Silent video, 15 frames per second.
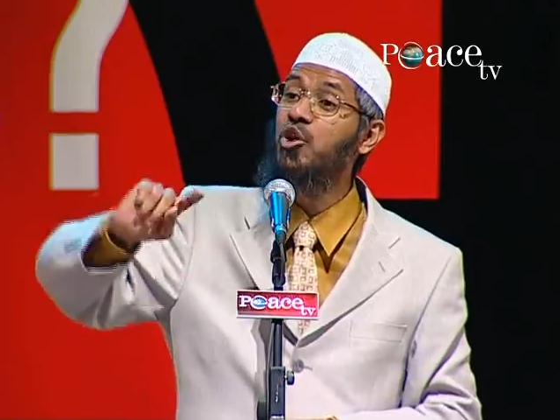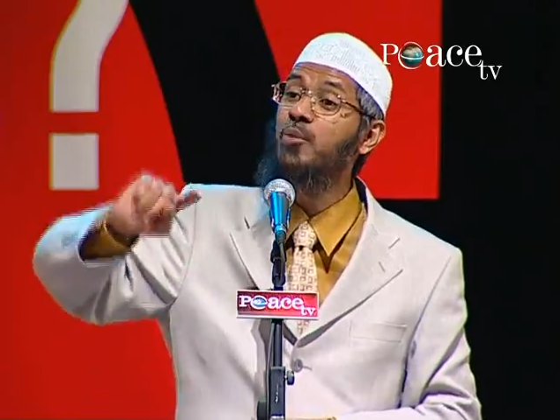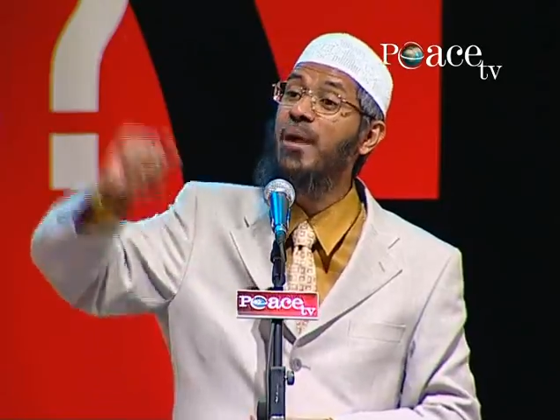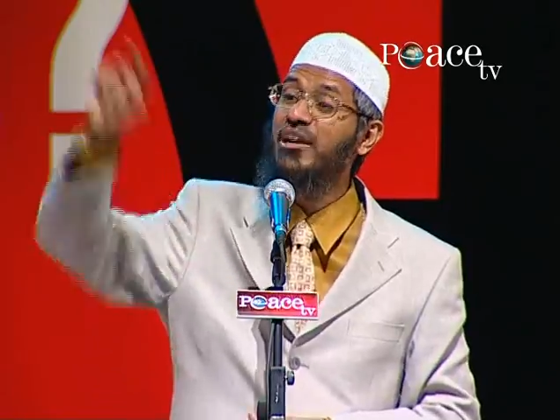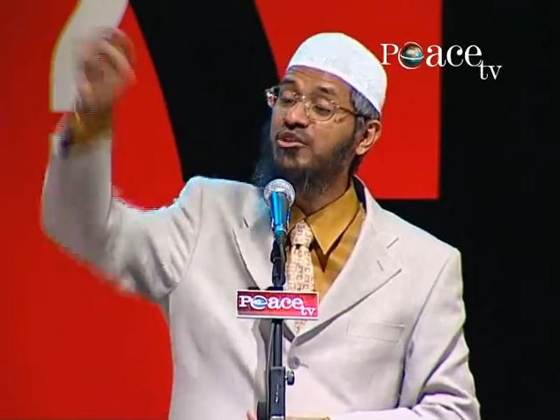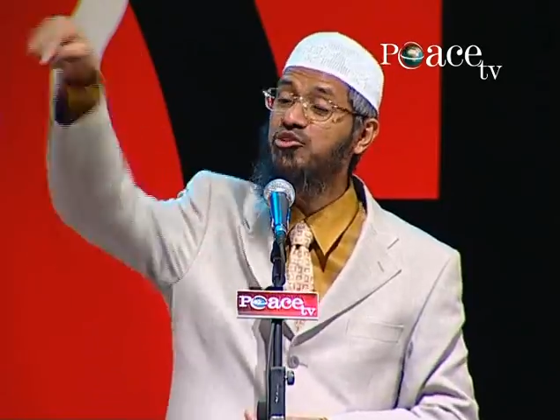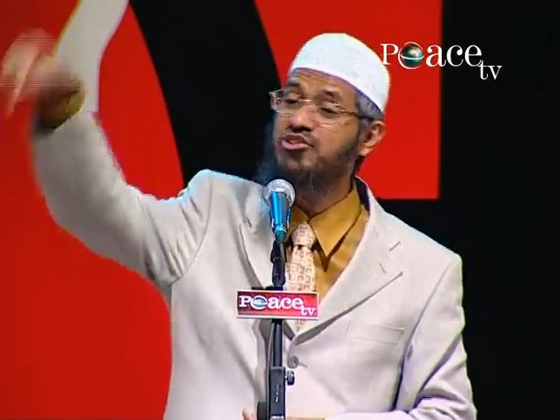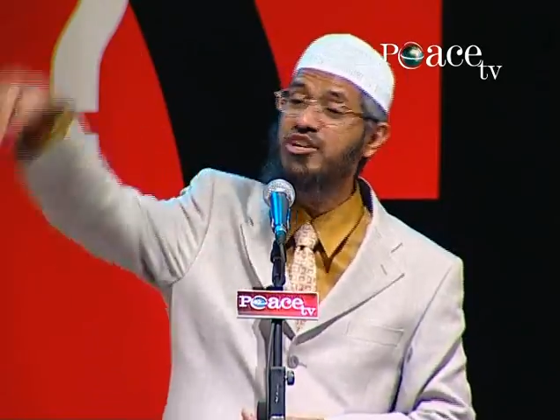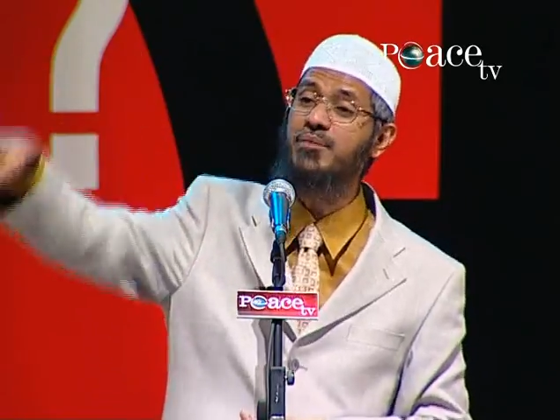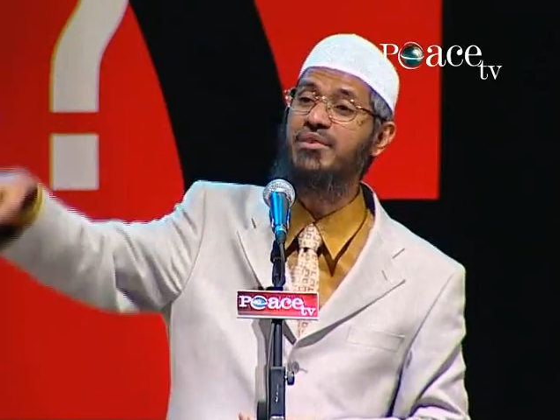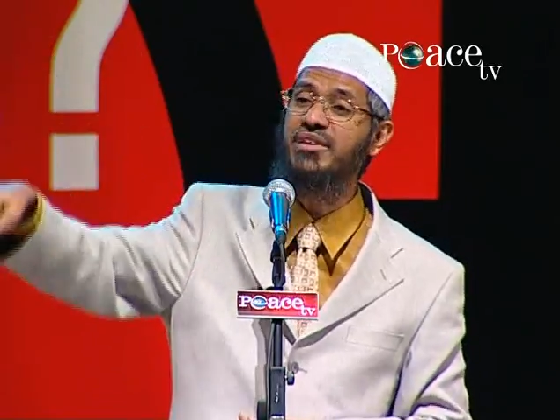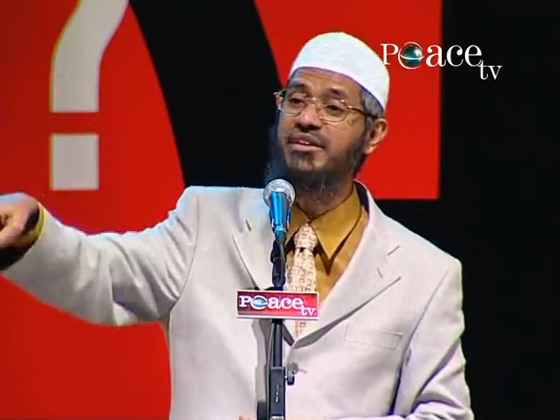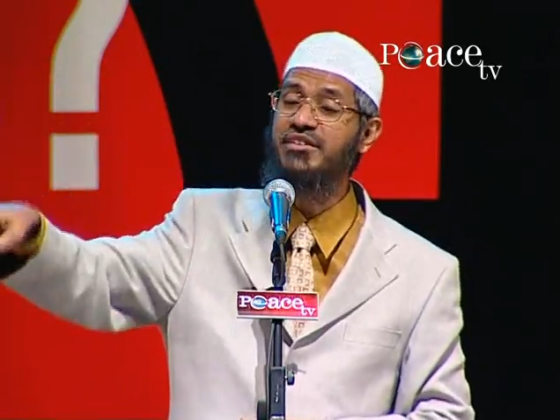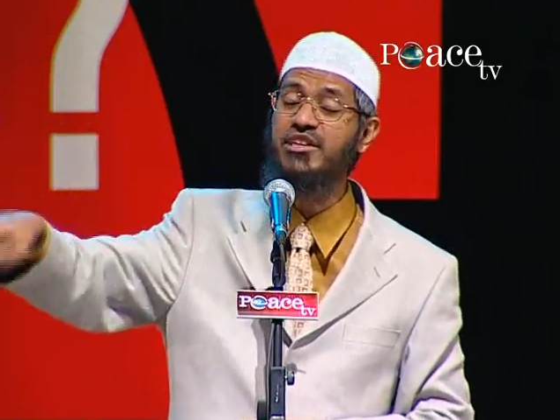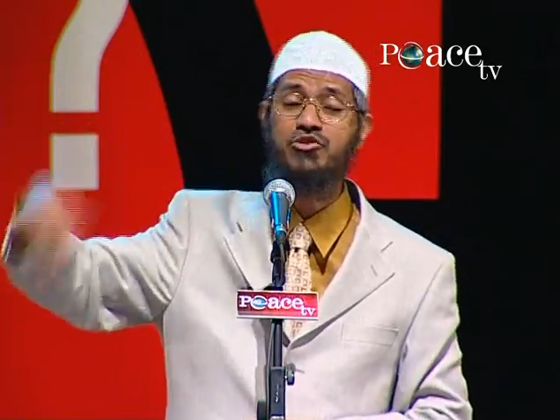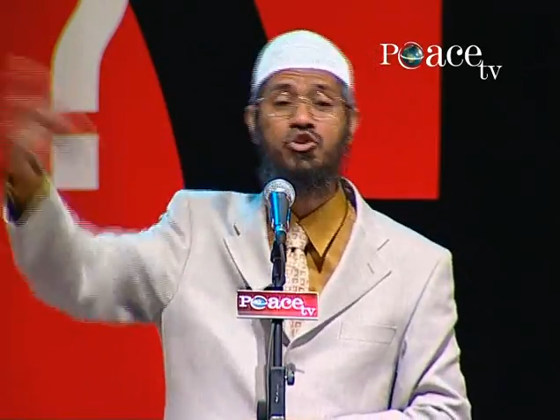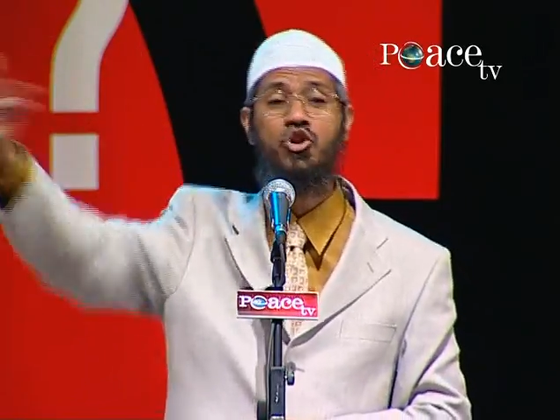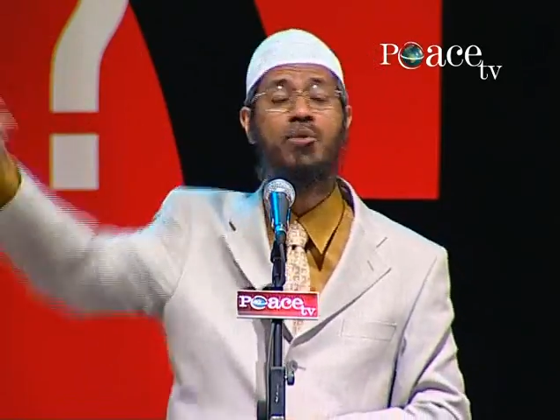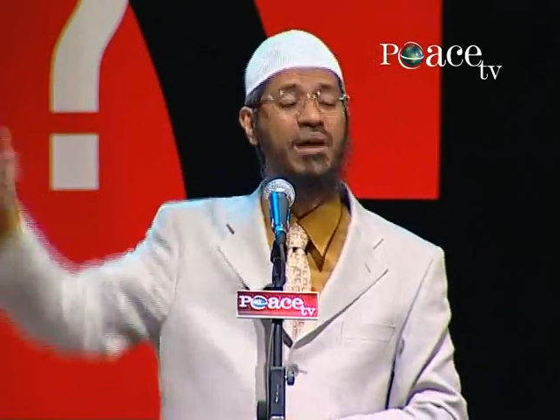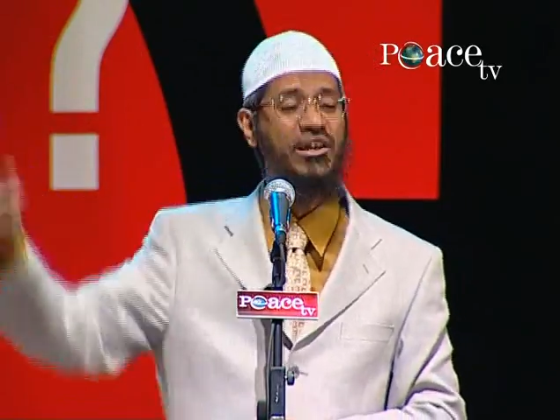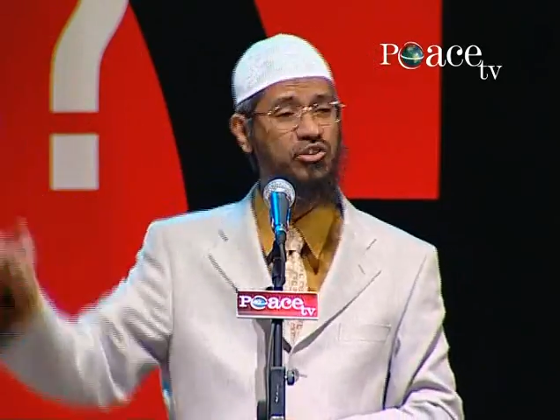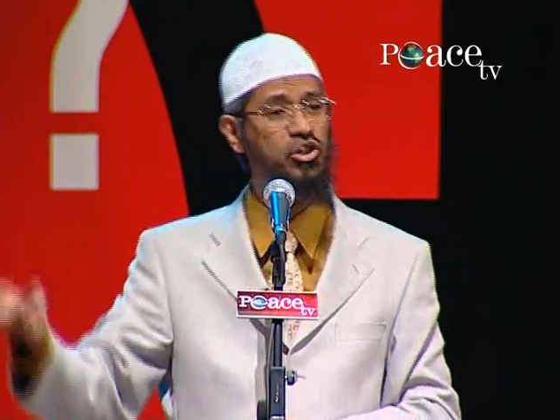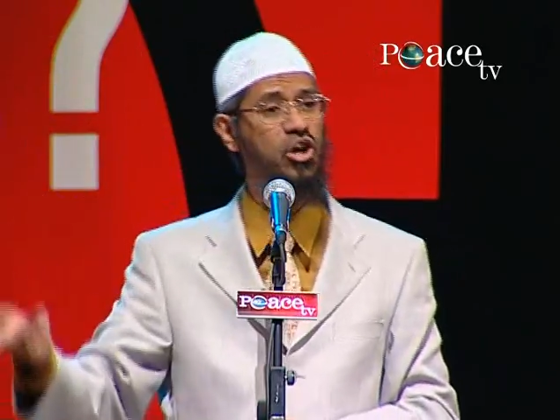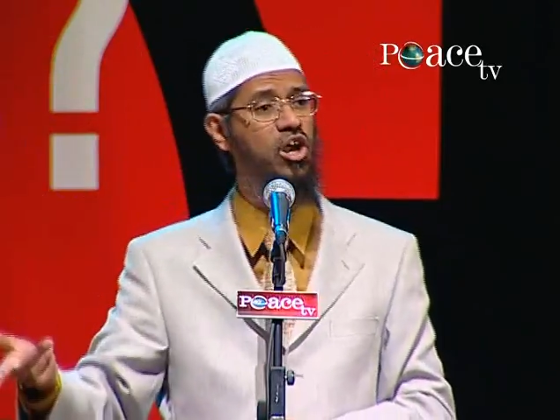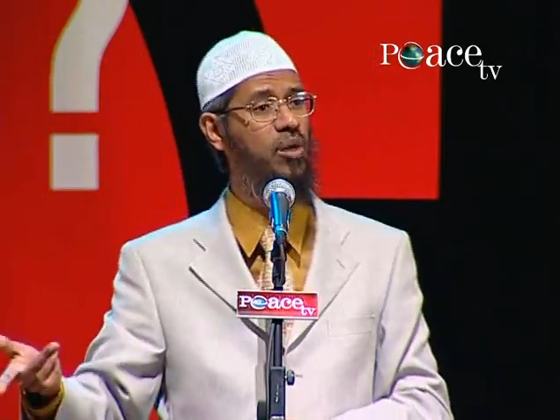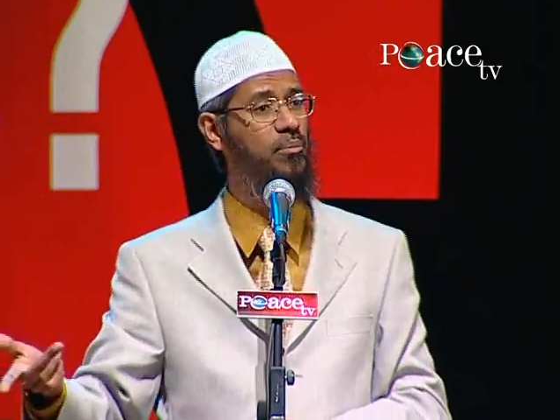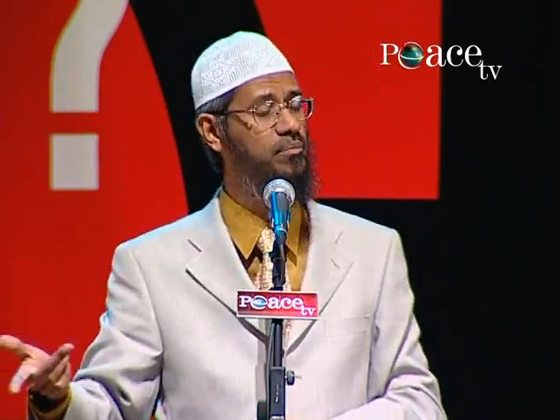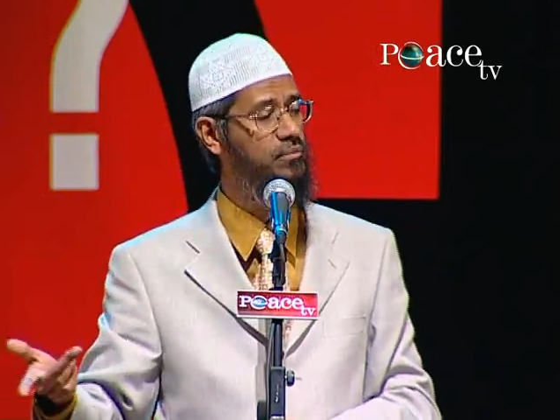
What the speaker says: back to Germany. They should go back to Europe.